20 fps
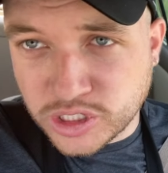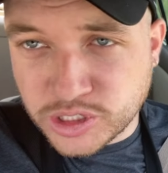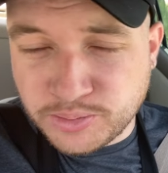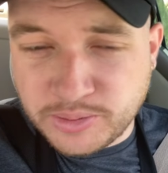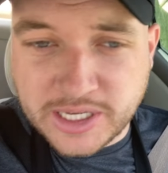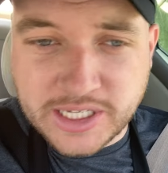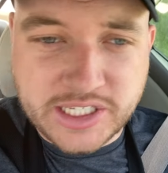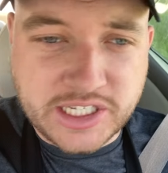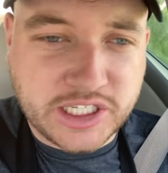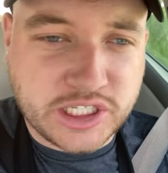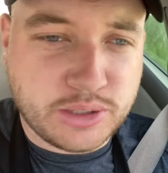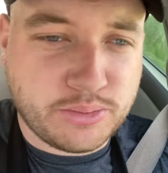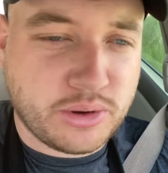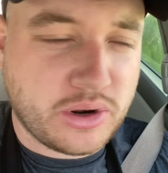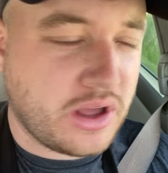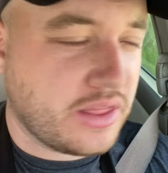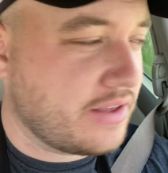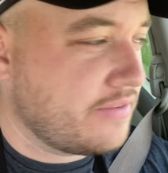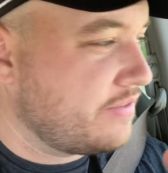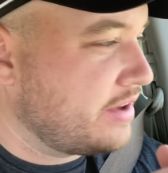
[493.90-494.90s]
species to
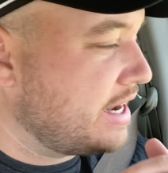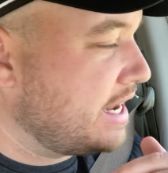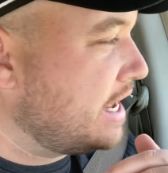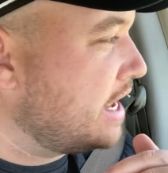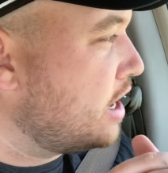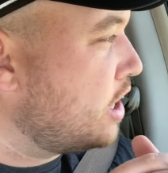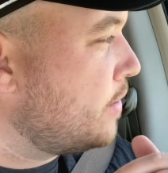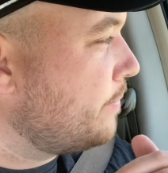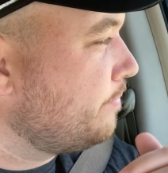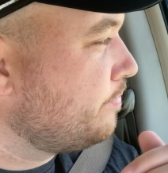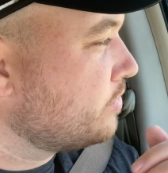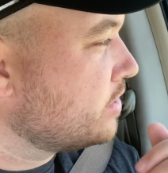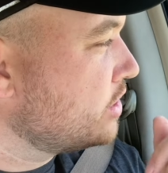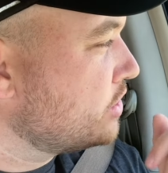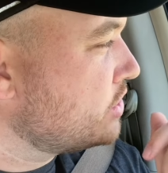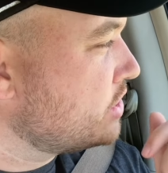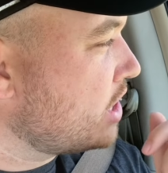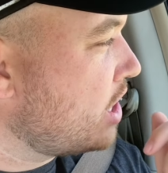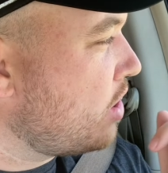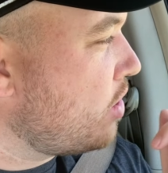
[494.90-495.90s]
put on the video.
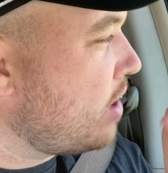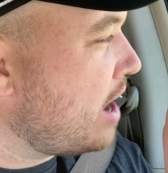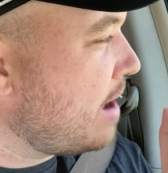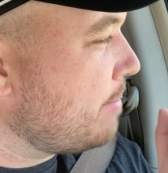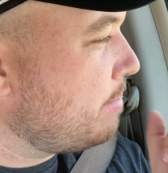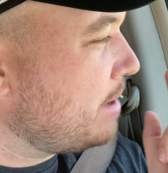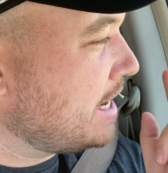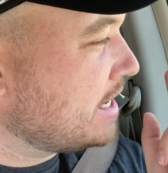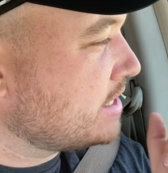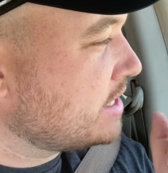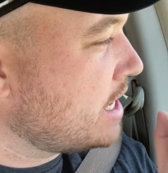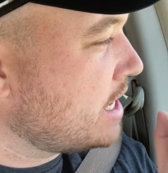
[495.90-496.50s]
So I picked